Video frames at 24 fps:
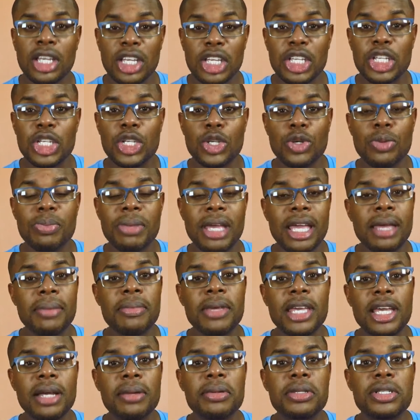you may
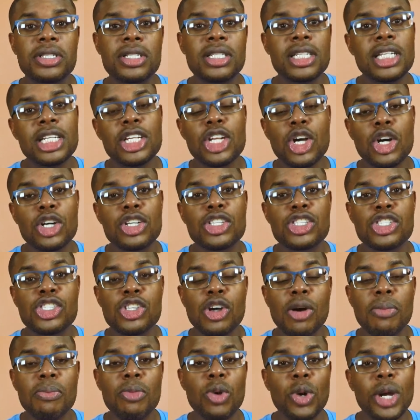be able to deduct
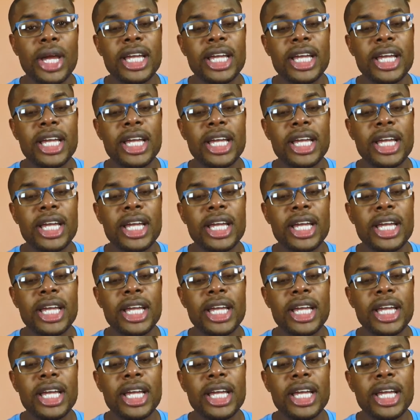some more